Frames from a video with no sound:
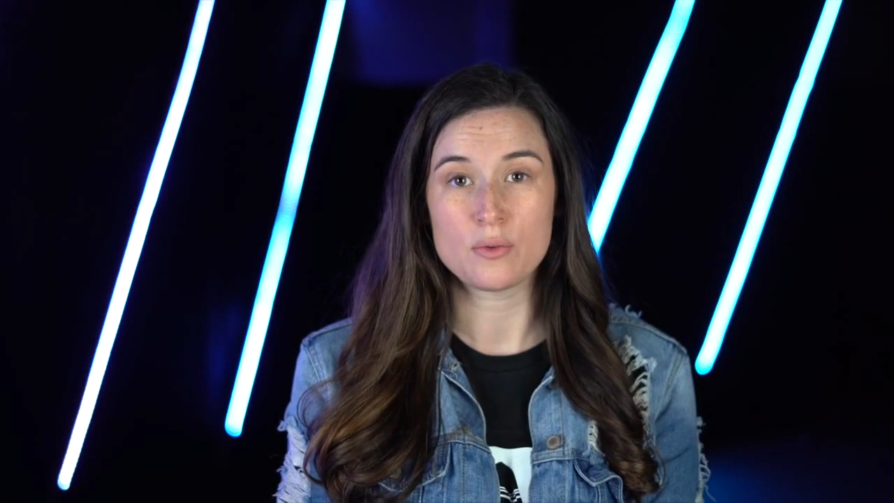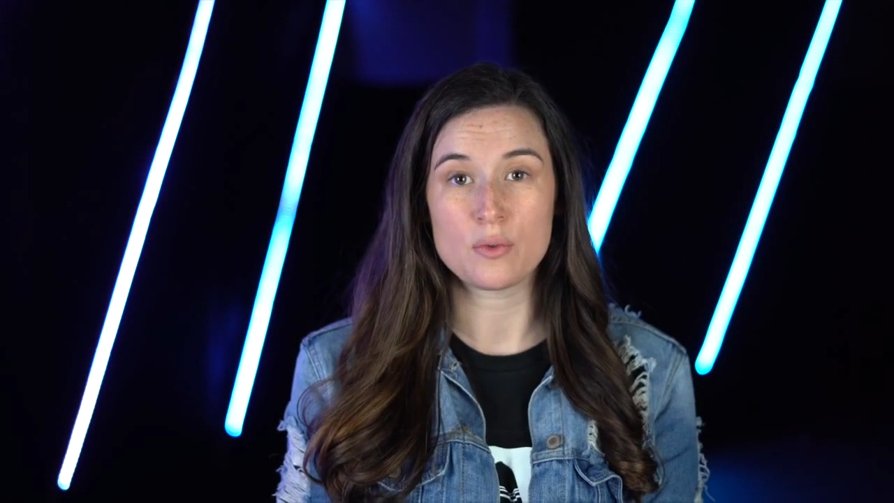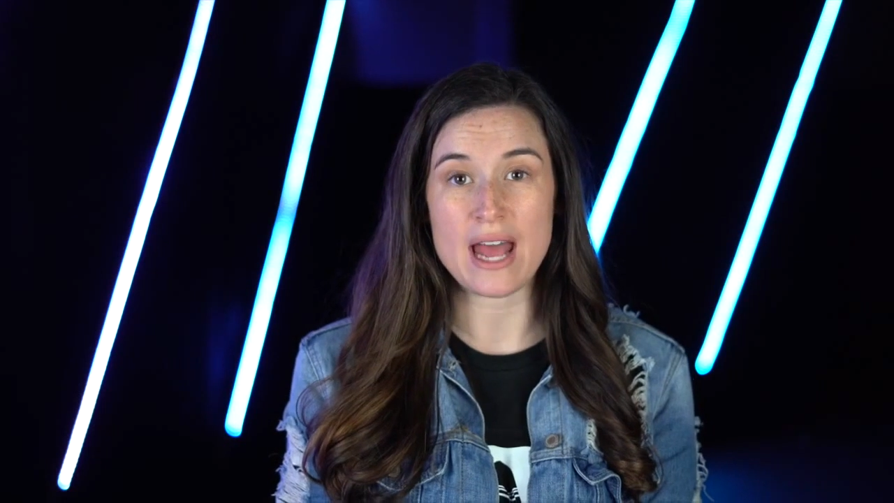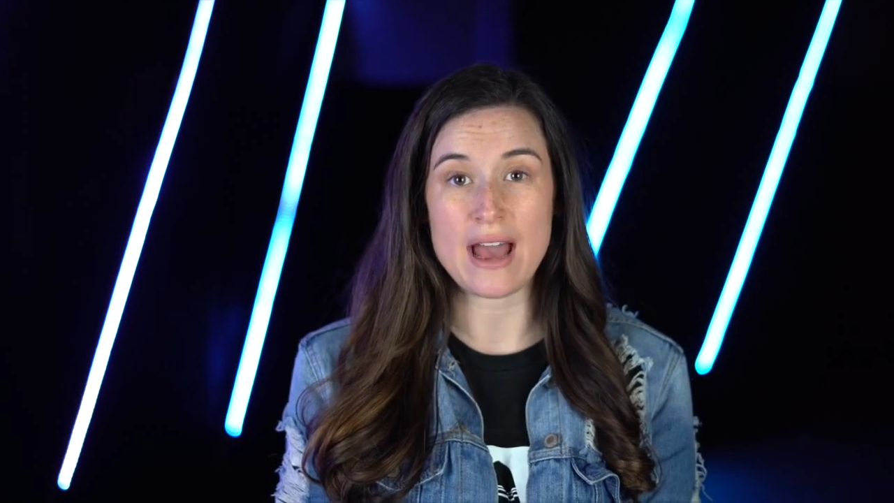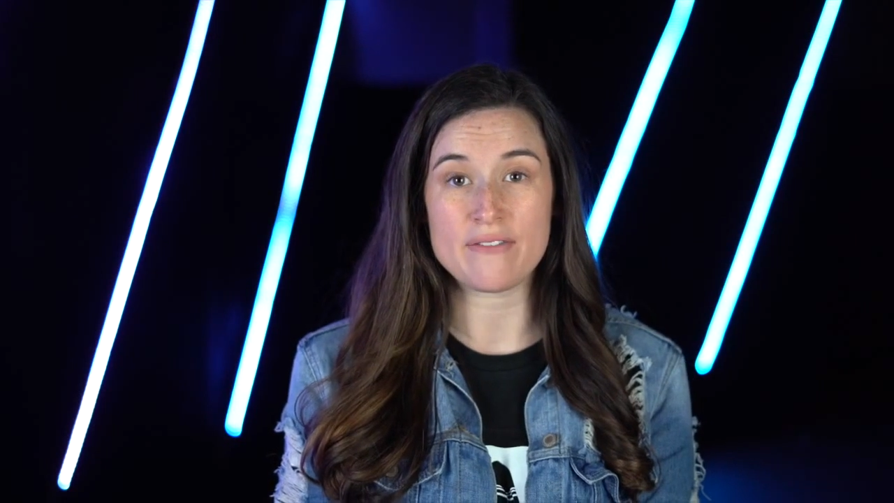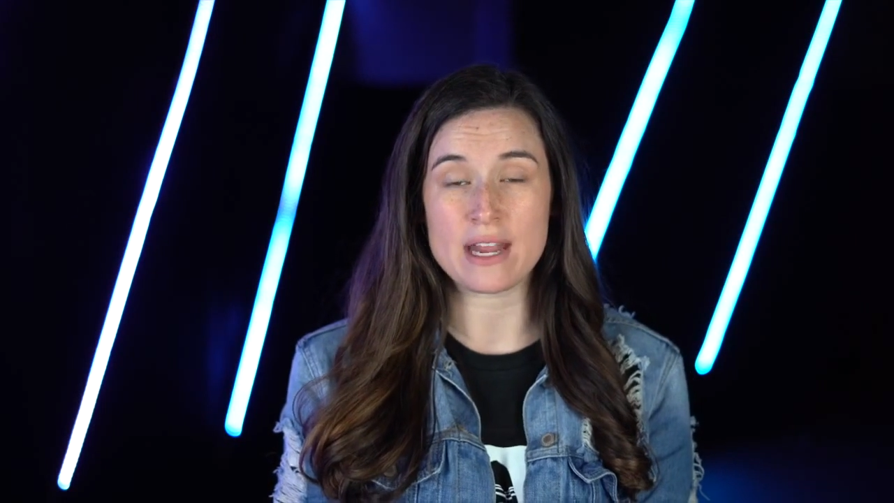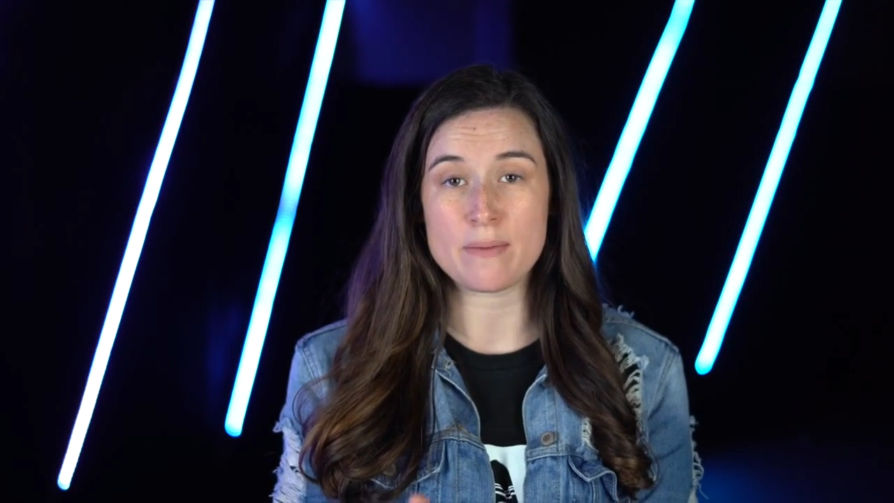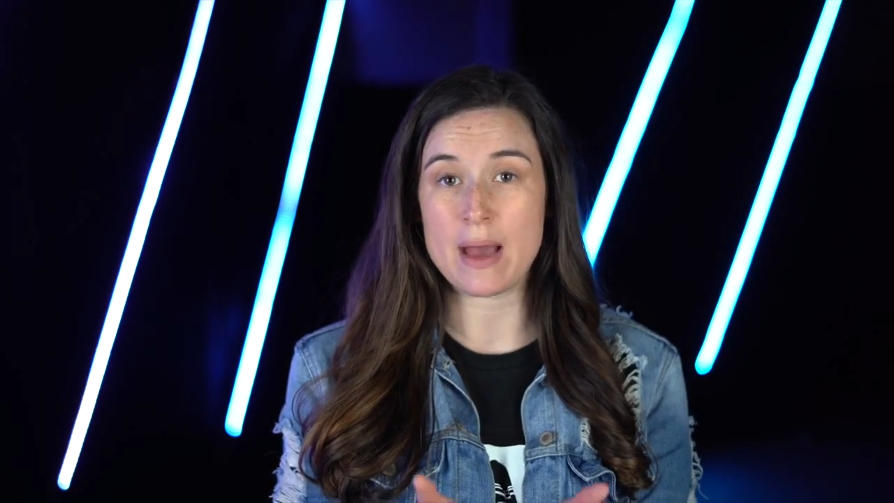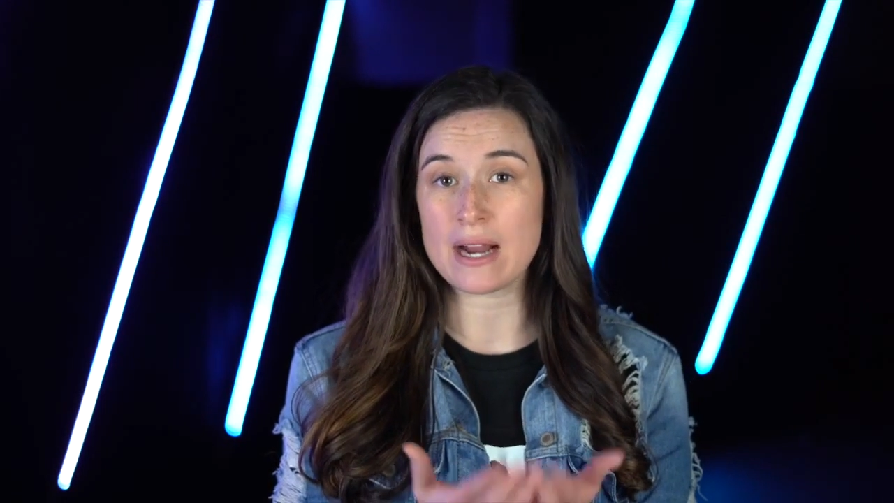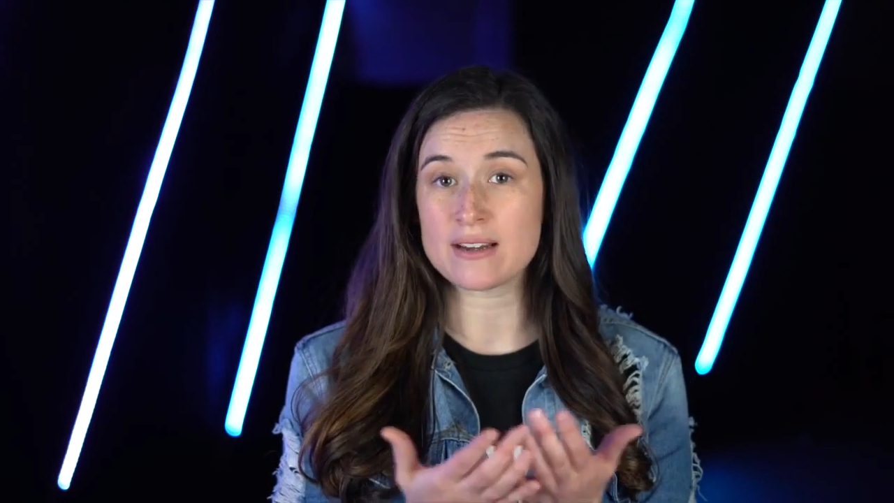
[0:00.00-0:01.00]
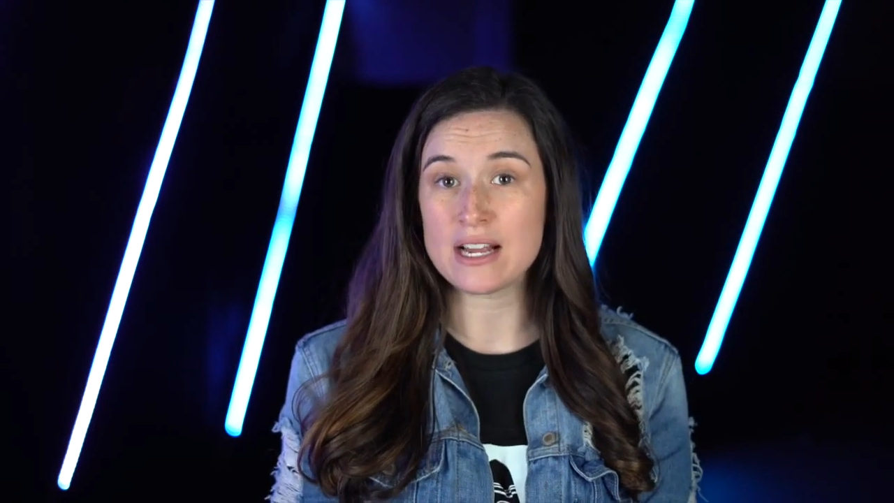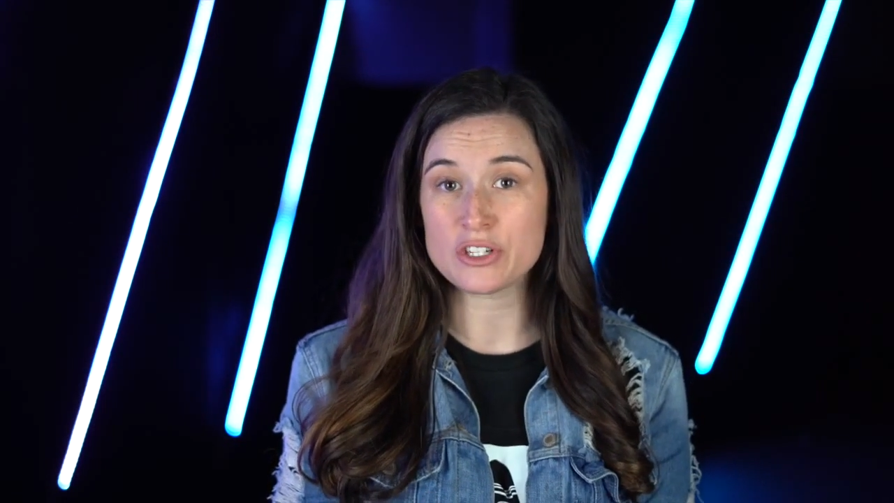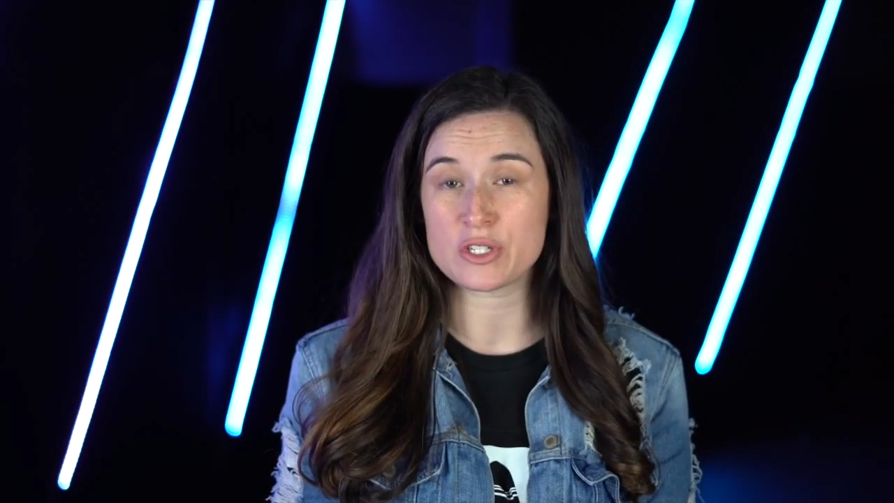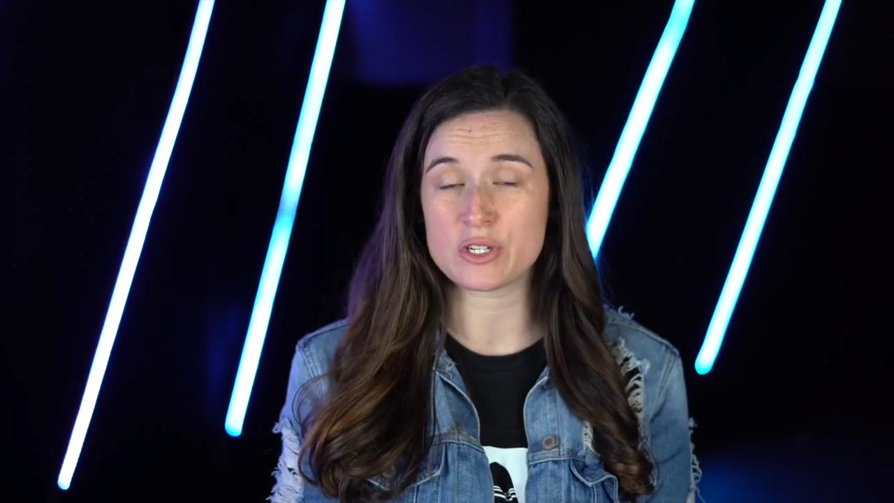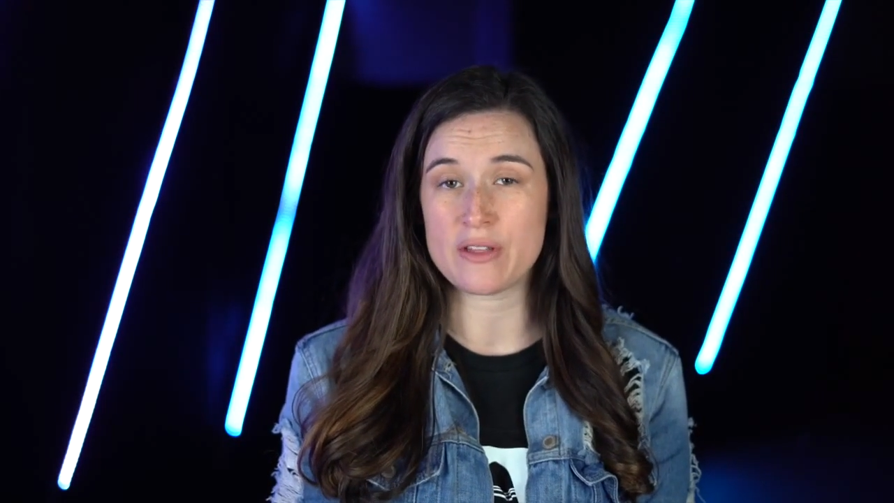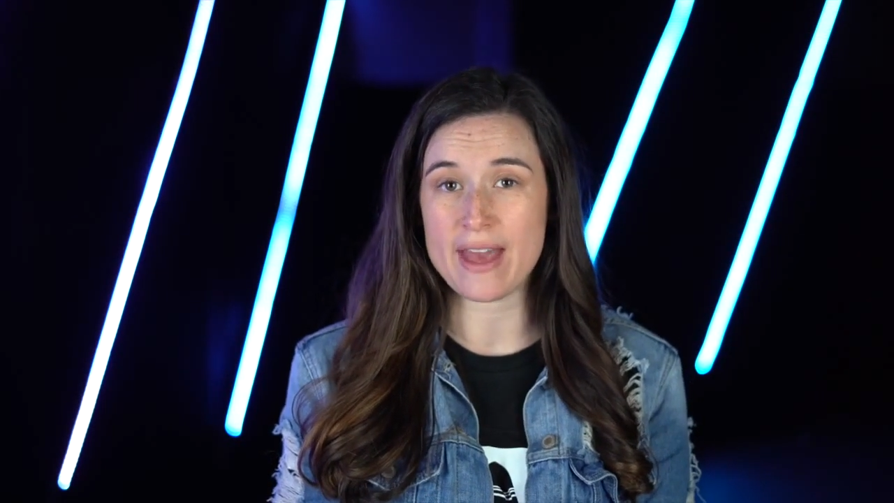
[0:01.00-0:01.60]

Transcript: would have an impact not just on